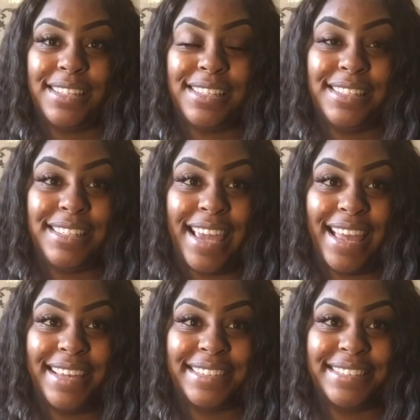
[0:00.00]
yeah.
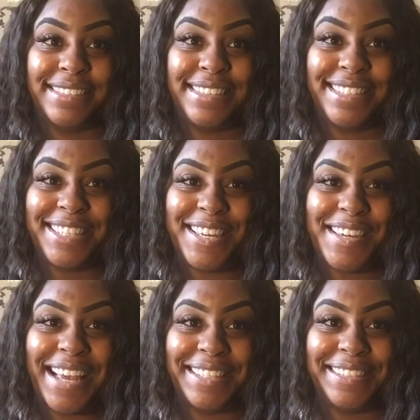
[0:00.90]
See you
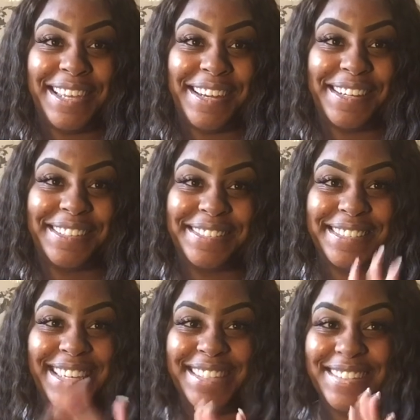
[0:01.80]
guys later.
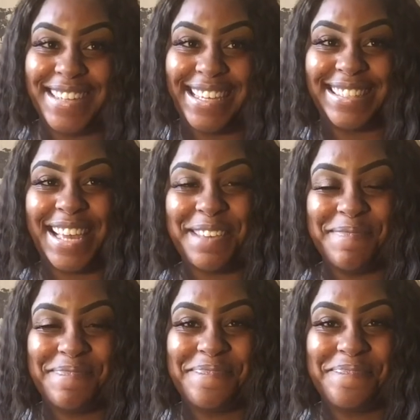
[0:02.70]
Until next
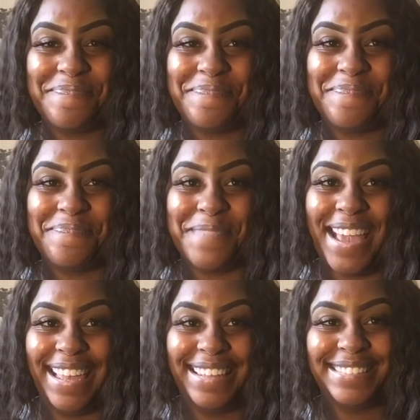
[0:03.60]
time. Bye.